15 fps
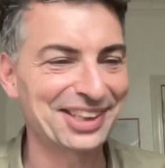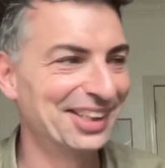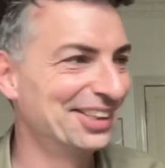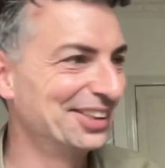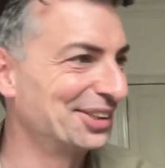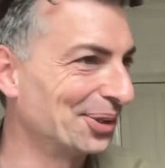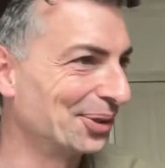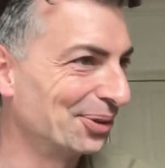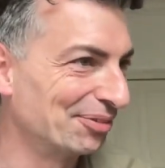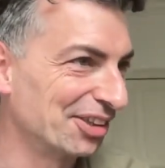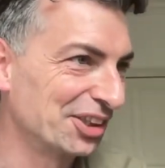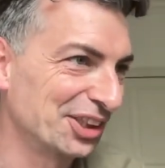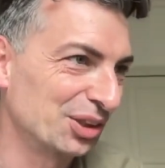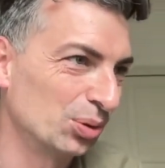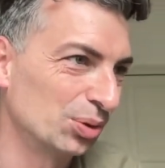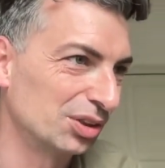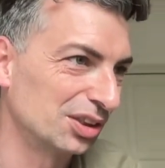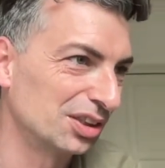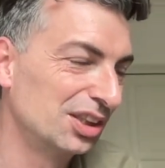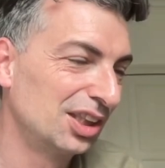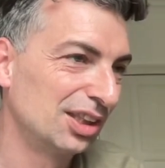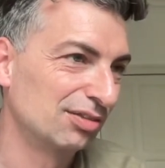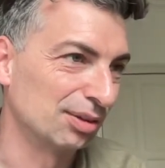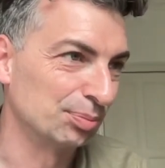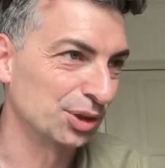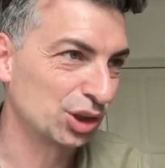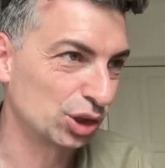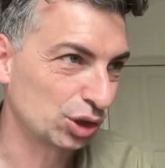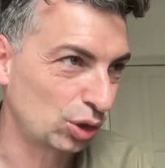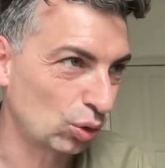so very cool from
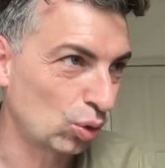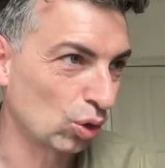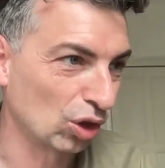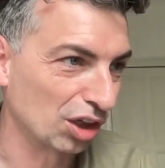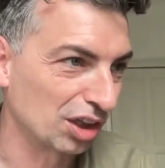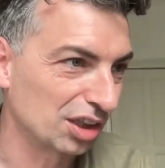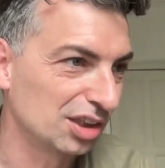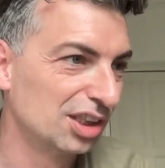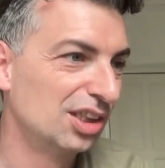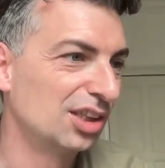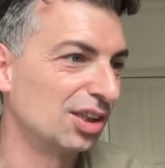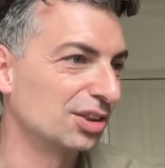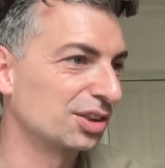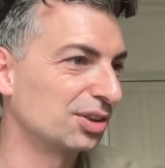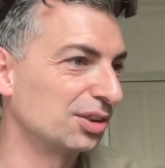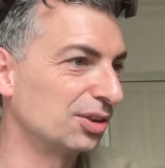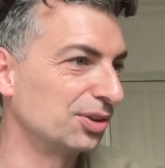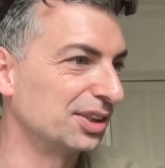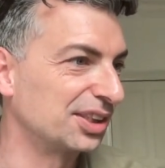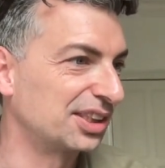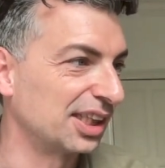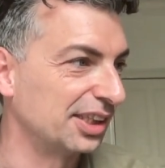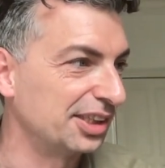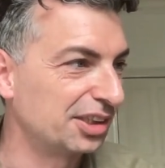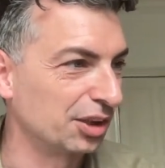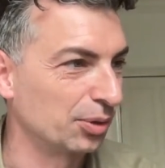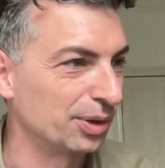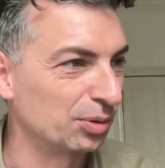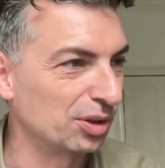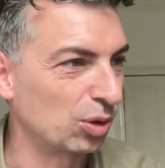Score, also known as
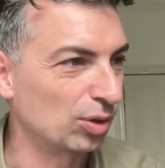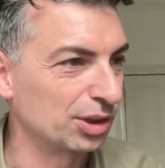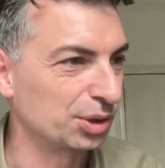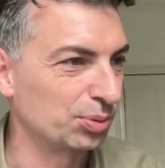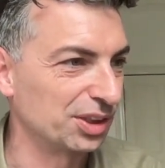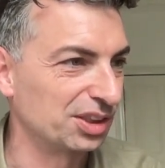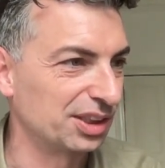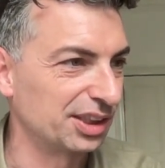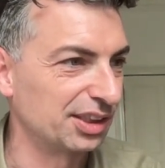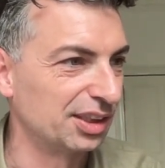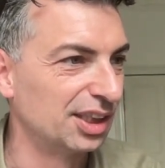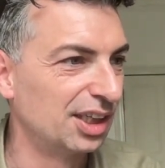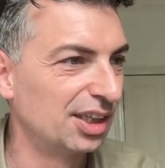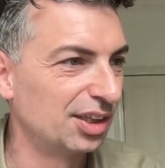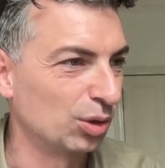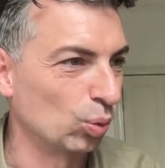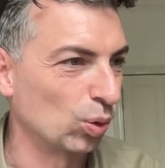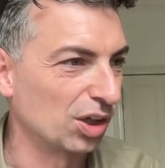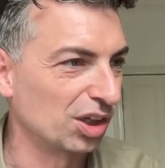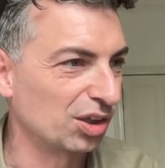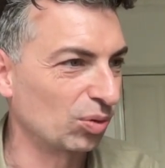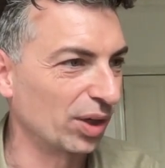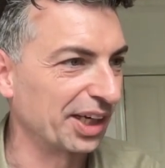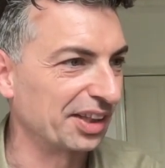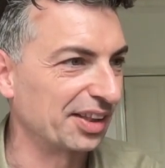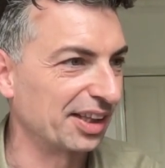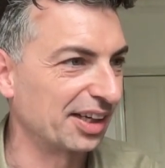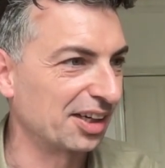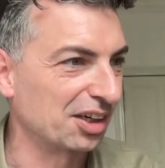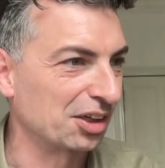Saiko. And of course, we see the work right
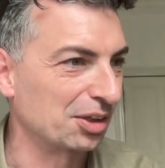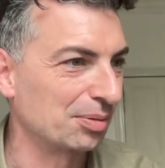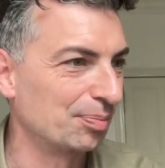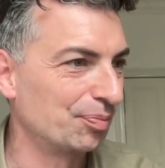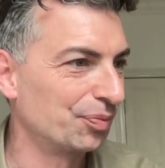there